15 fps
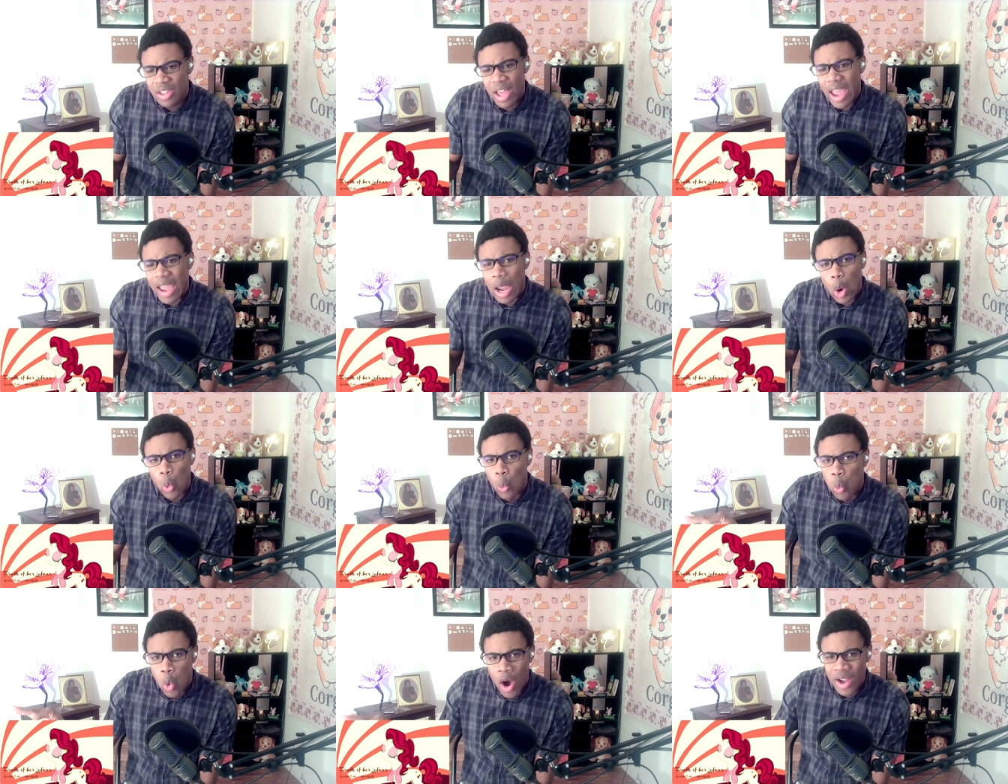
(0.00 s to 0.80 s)
like
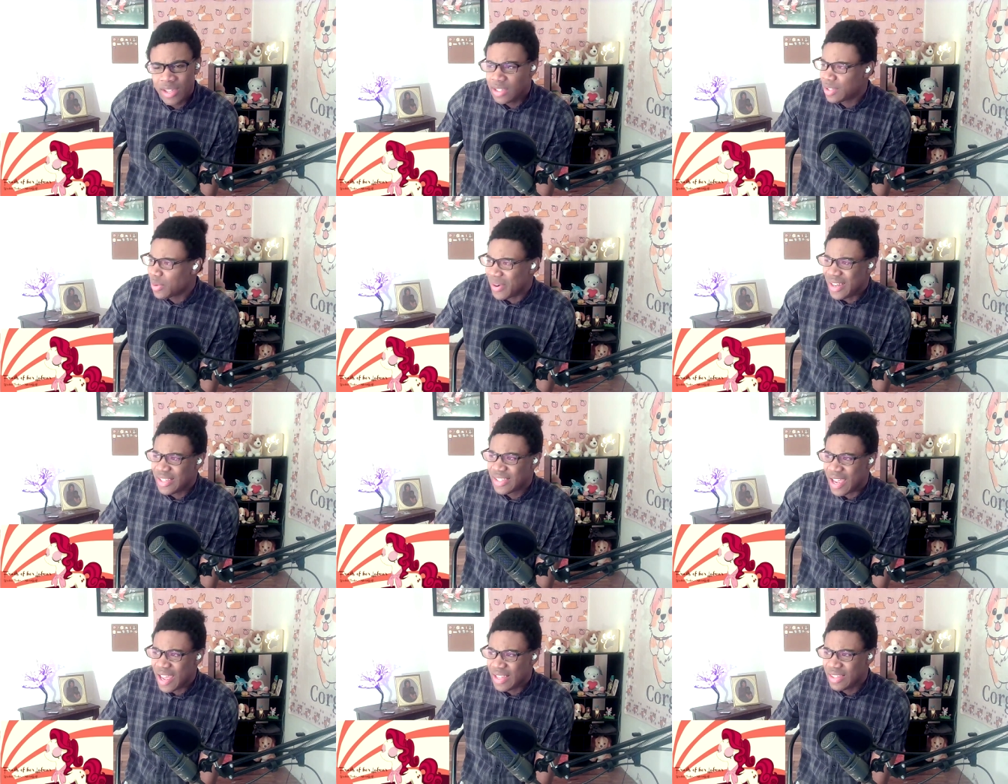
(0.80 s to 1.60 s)
one
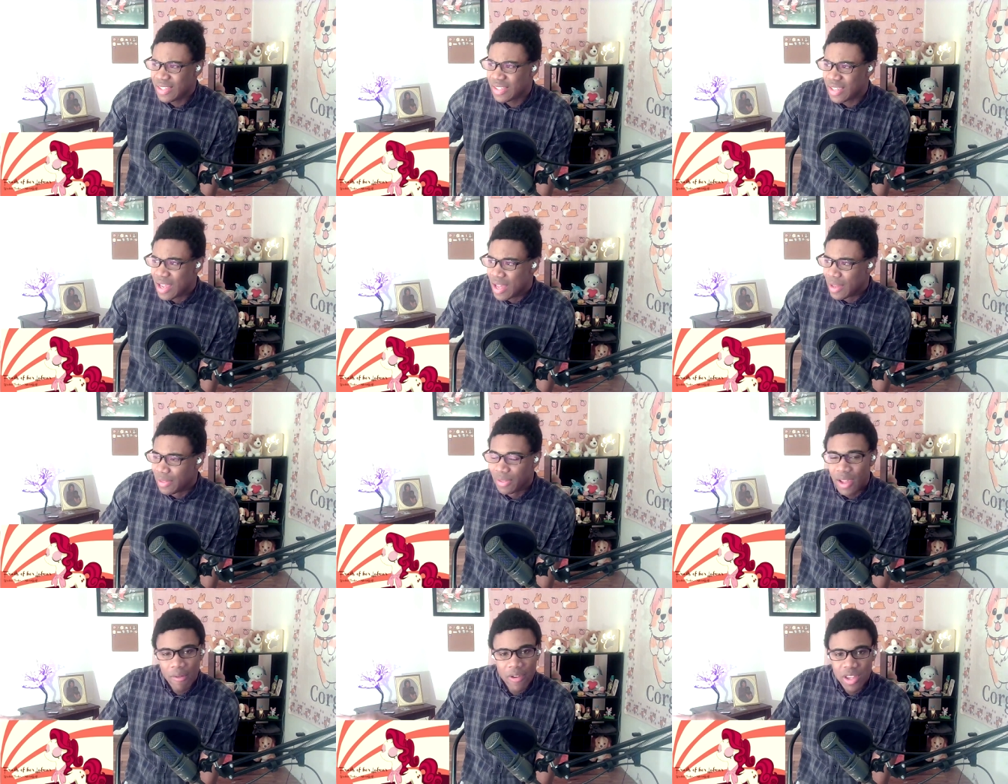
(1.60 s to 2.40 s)
2010s
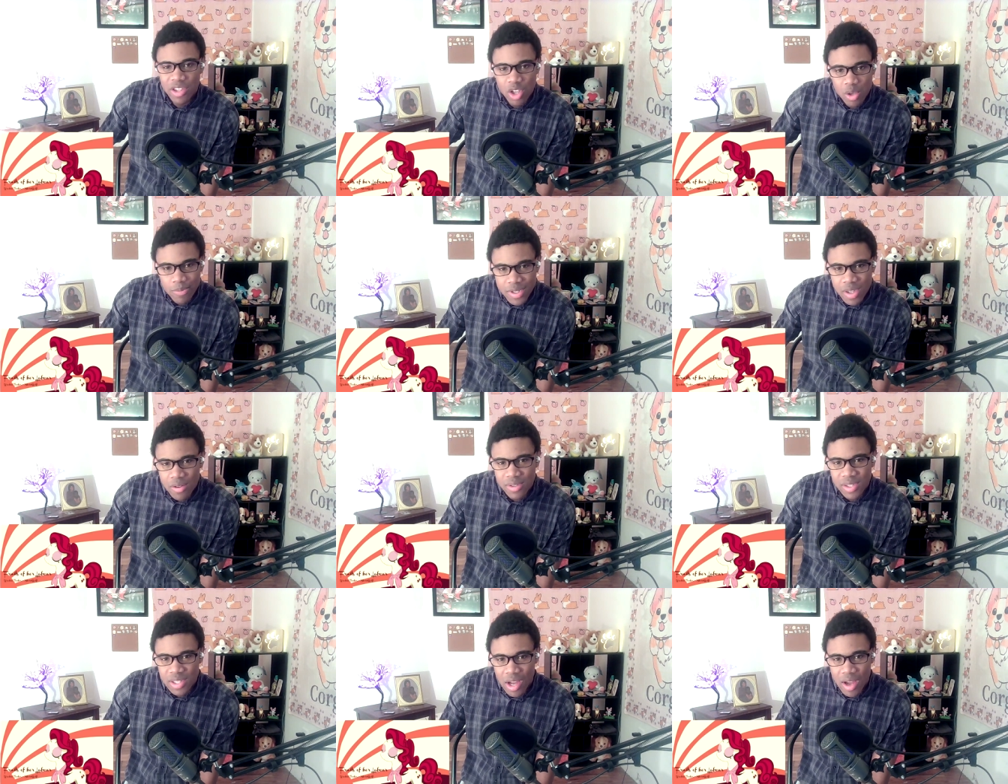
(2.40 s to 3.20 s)
Living
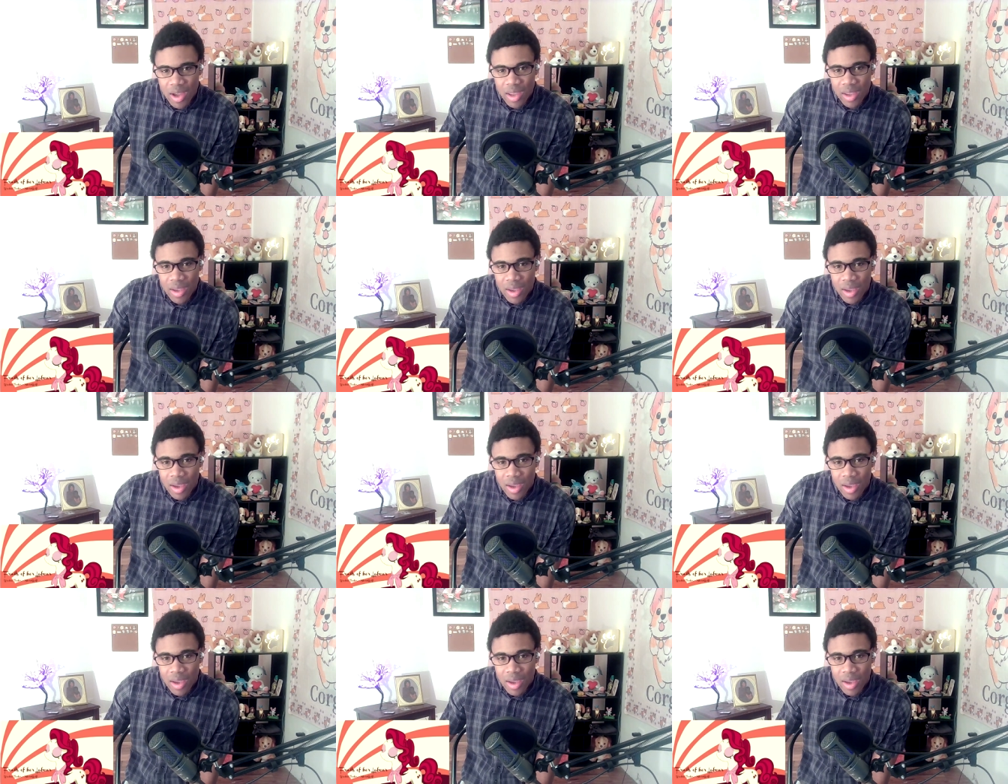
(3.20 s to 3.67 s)
Tombstone song,